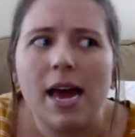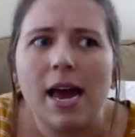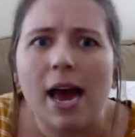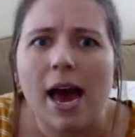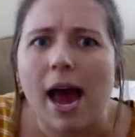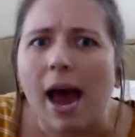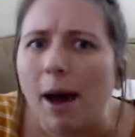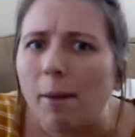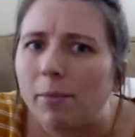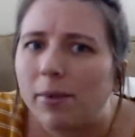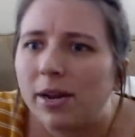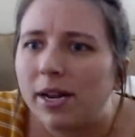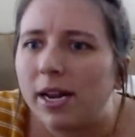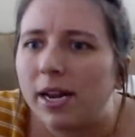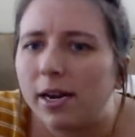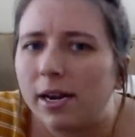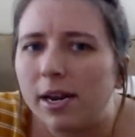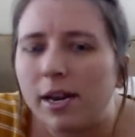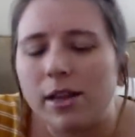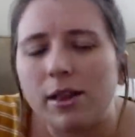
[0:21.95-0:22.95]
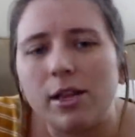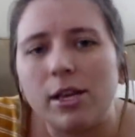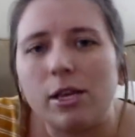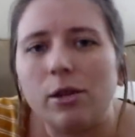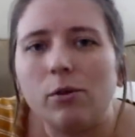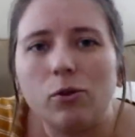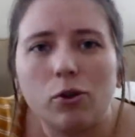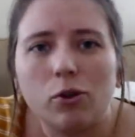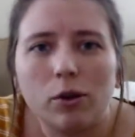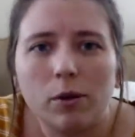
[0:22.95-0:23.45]
happening in the
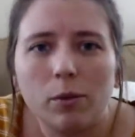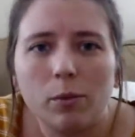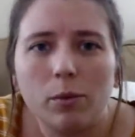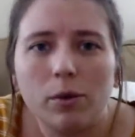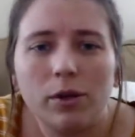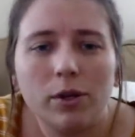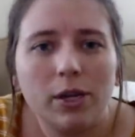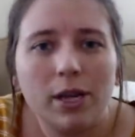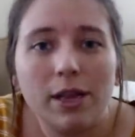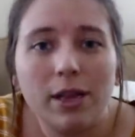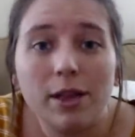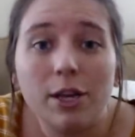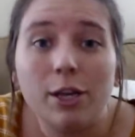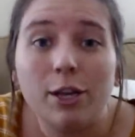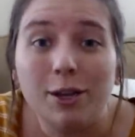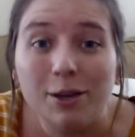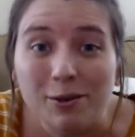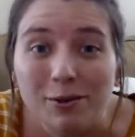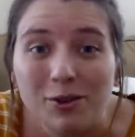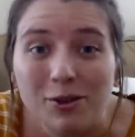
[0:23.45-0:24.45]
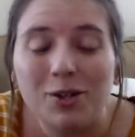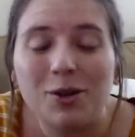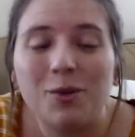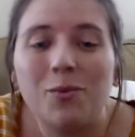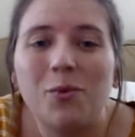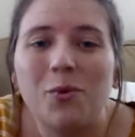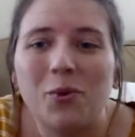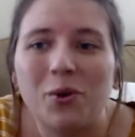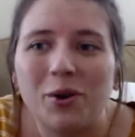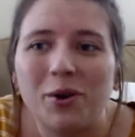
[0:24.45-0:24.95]
YouTube in the
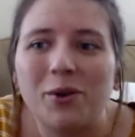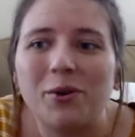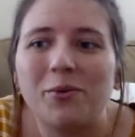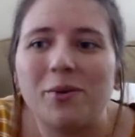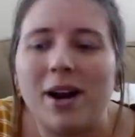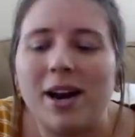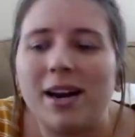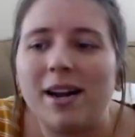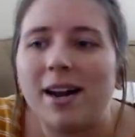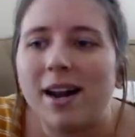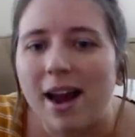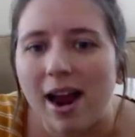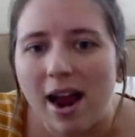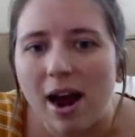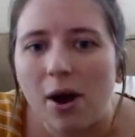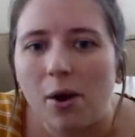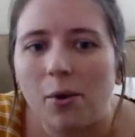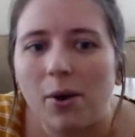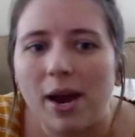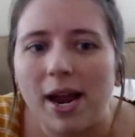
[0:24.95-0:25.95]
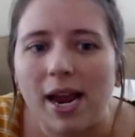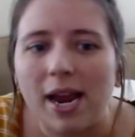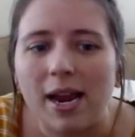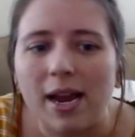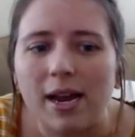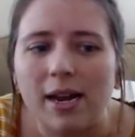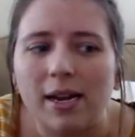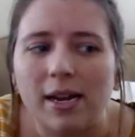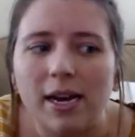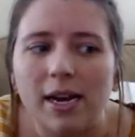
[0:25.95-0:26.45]
YouTube world right now,
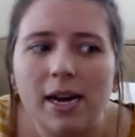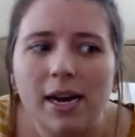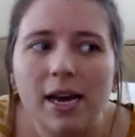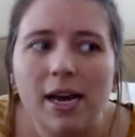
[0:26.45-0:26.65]
and